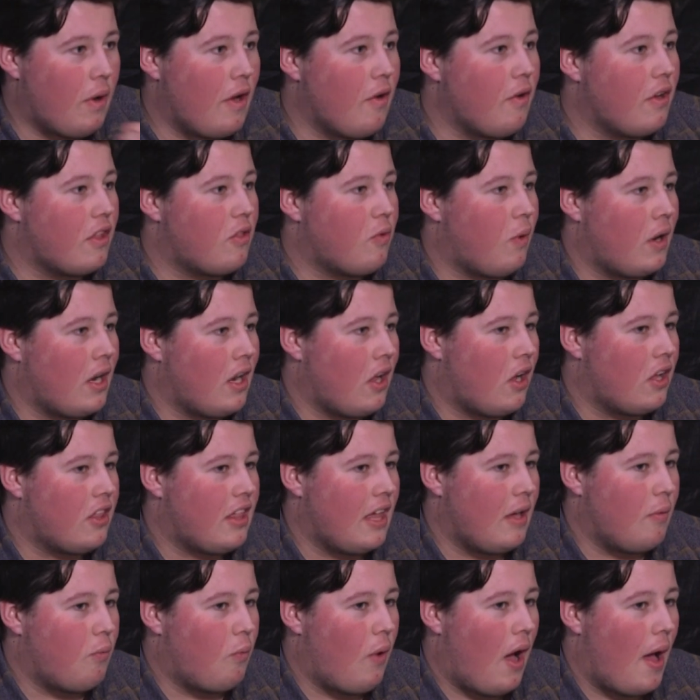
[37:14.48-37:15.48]
That we're in
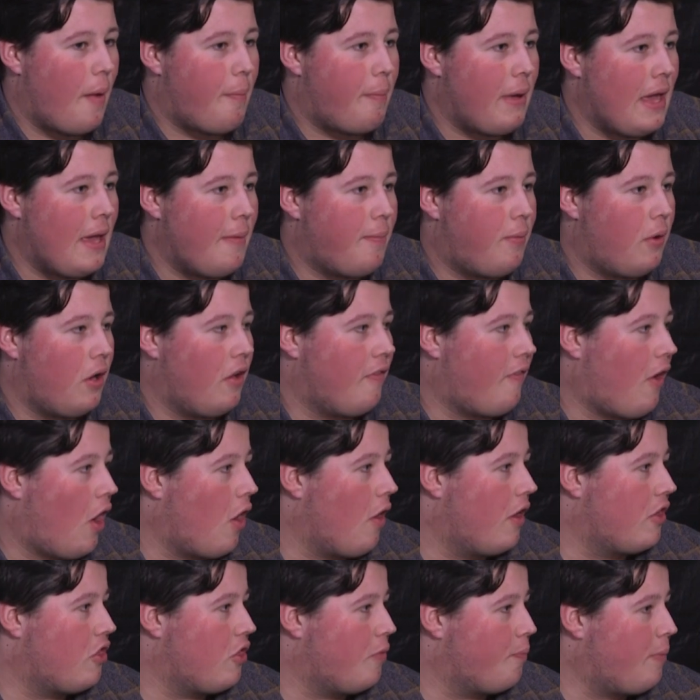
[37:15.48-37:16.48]
2019 where people of
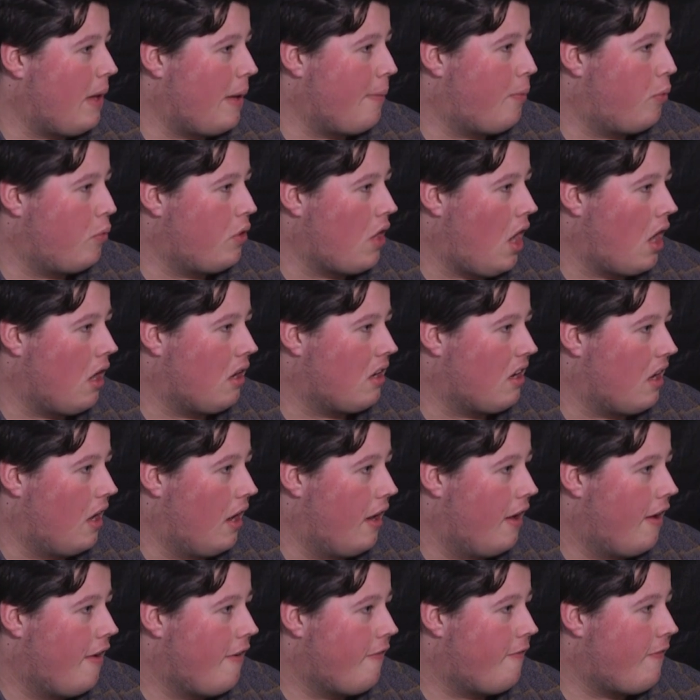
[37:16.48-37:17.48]
our age and people
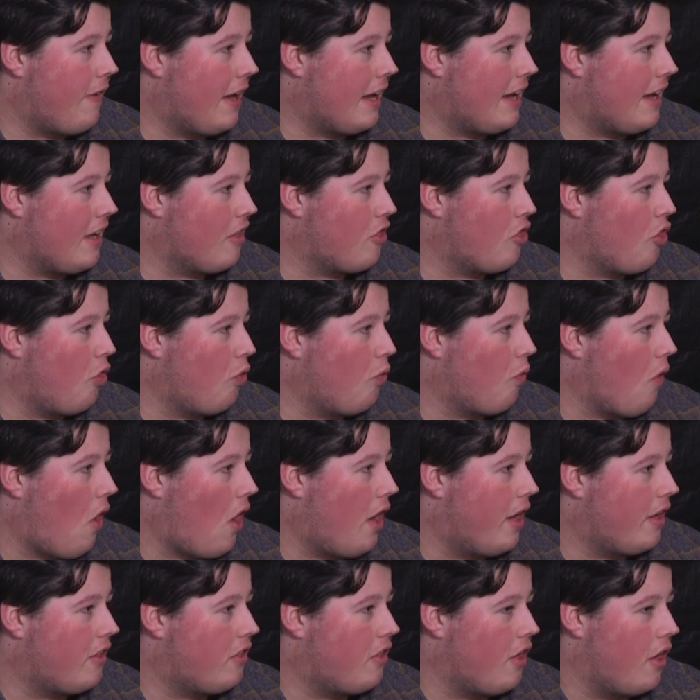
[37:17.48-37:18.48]
younger think it's all
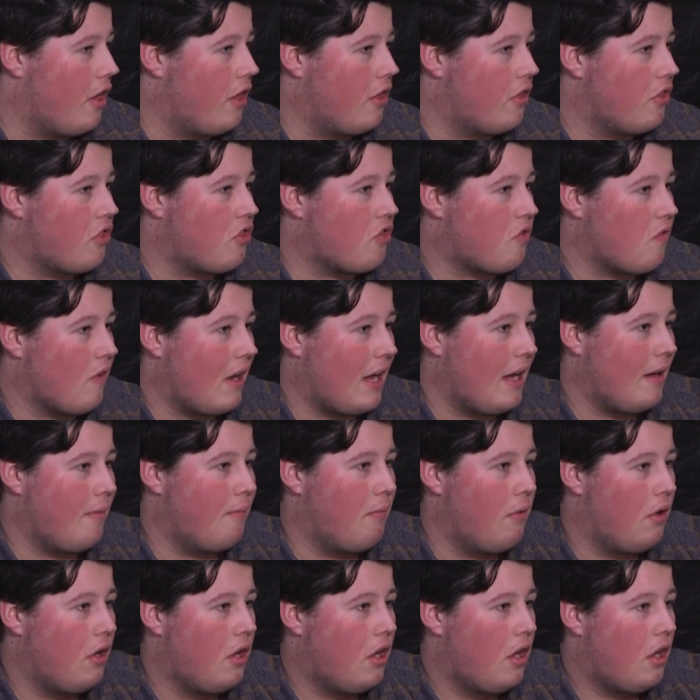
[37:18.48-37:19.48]
right to
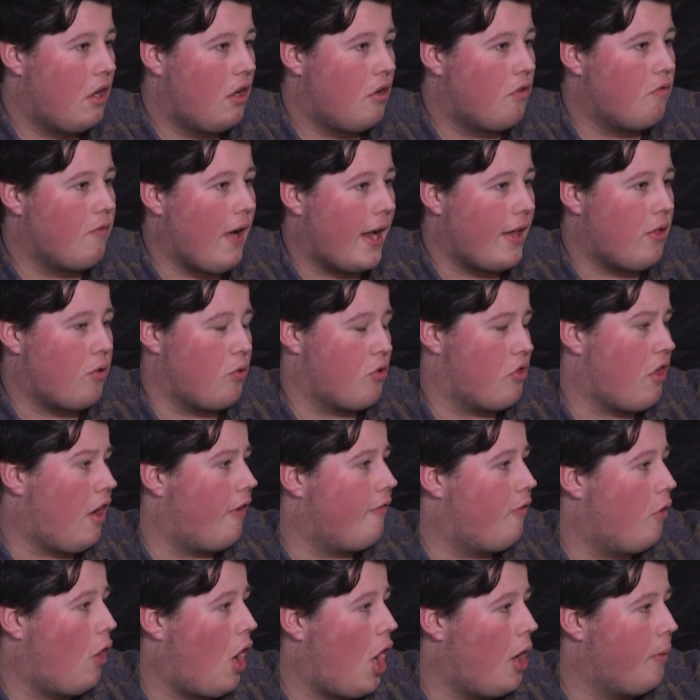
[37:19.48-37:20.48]
scream racial
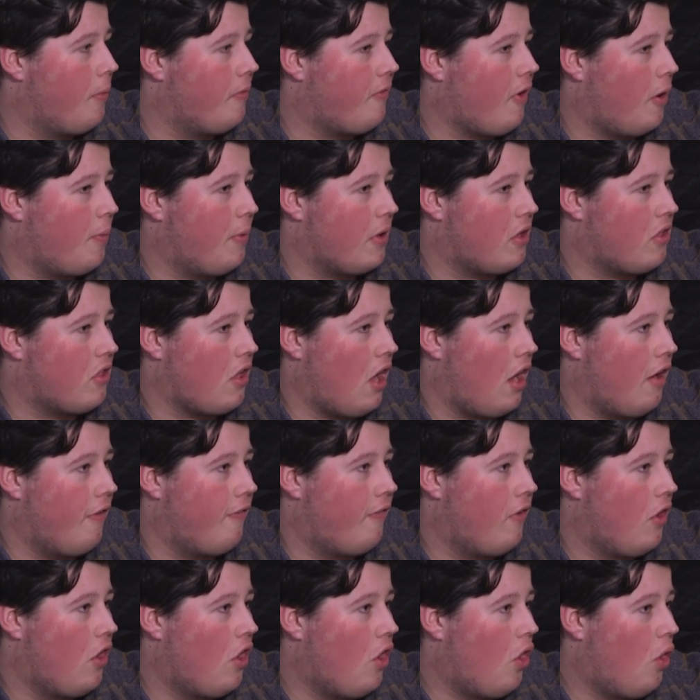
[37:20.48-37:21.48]
stuff or homophobic
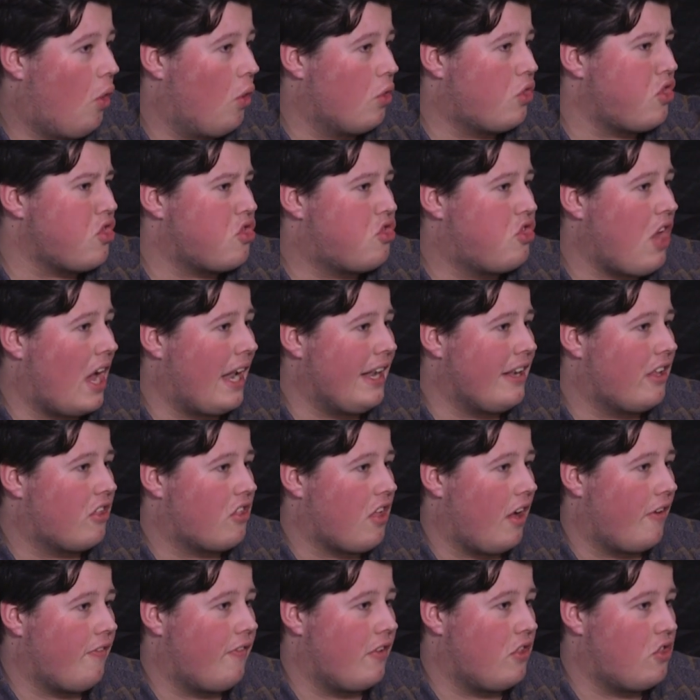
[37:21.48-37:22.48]
stuff or just gender
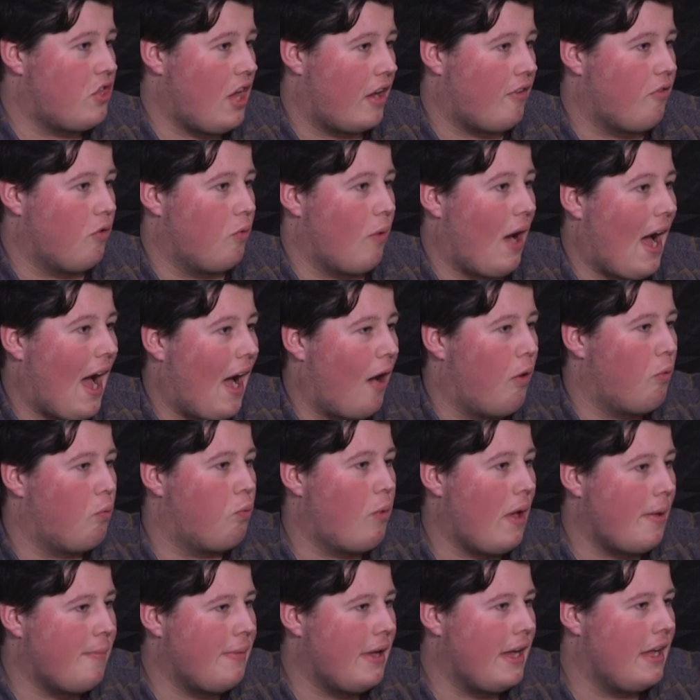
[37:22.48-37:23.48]
stuff in general
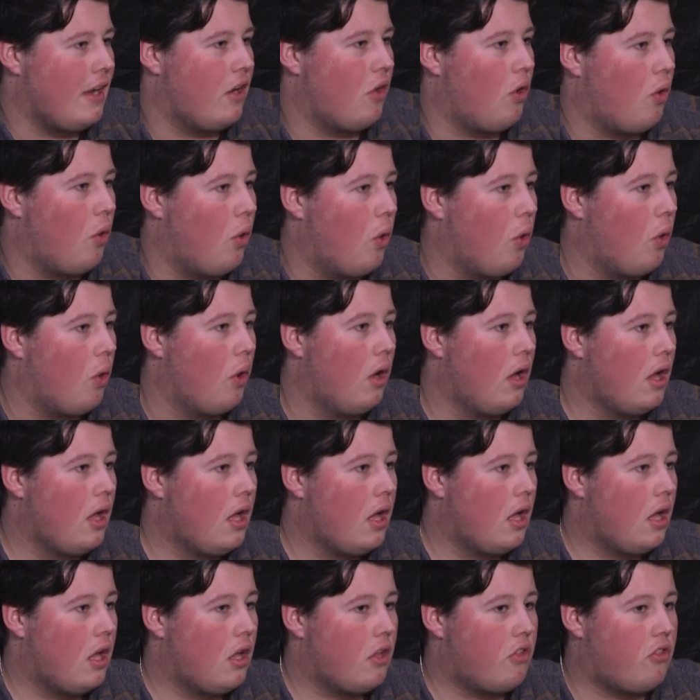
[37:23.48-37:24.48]
at women or
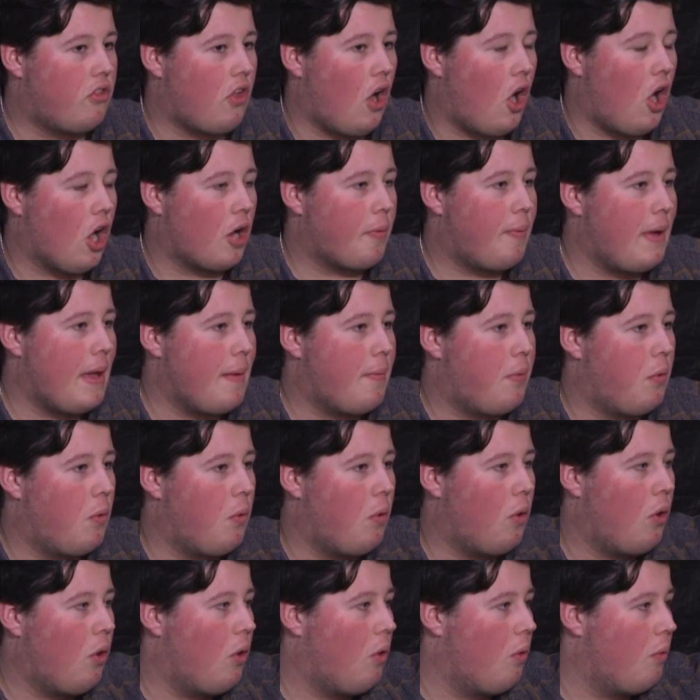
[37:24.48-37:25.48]
dark
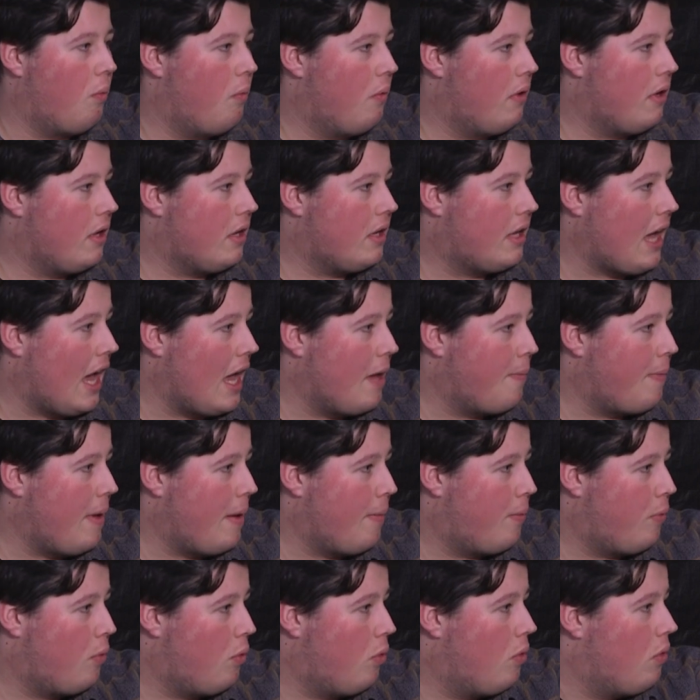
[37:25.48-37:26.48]
people or gay
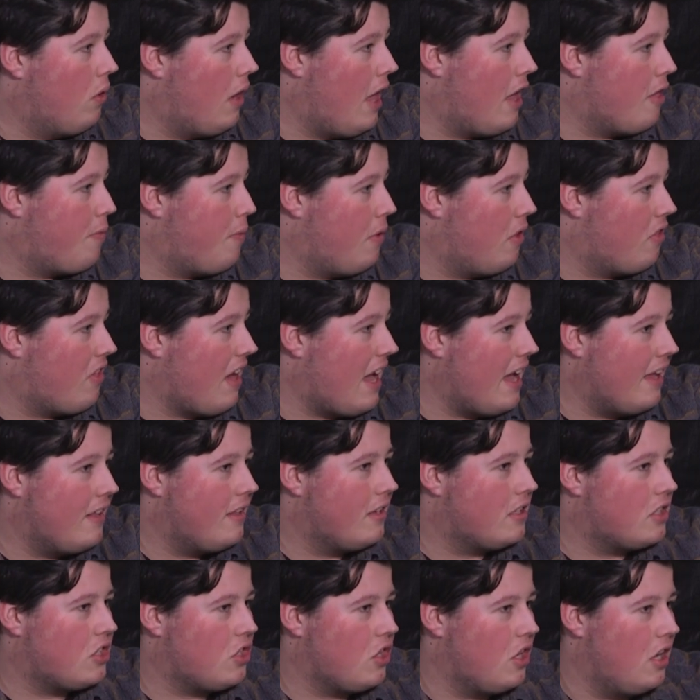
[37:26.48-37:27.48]
people or lesbians
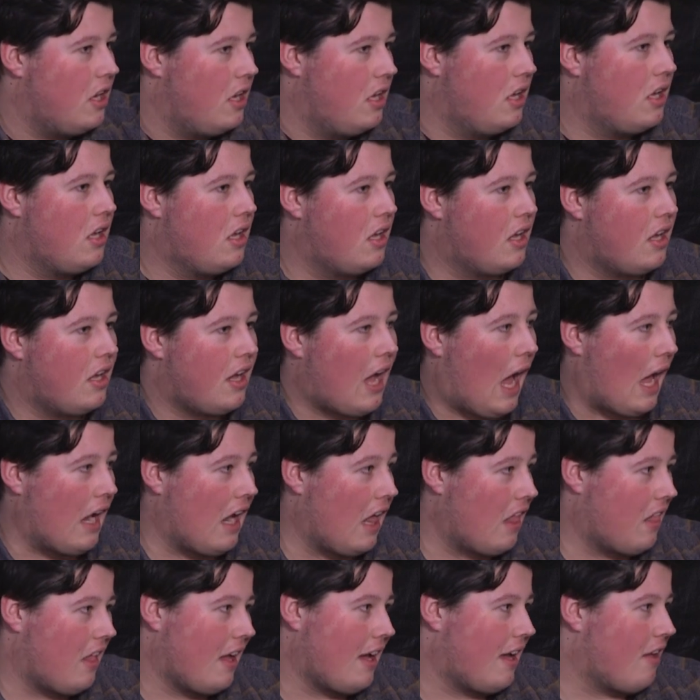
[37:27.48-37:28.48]
in the street,
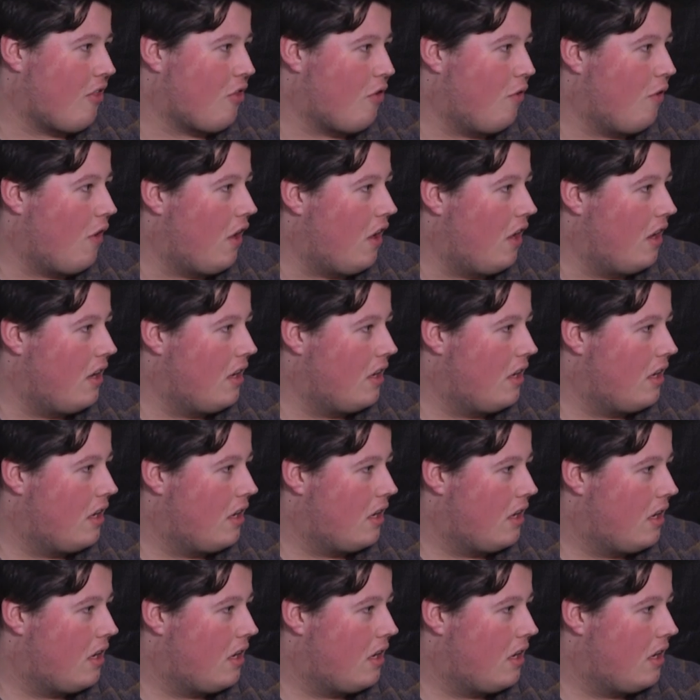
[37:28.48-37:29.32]
and they think it's all right.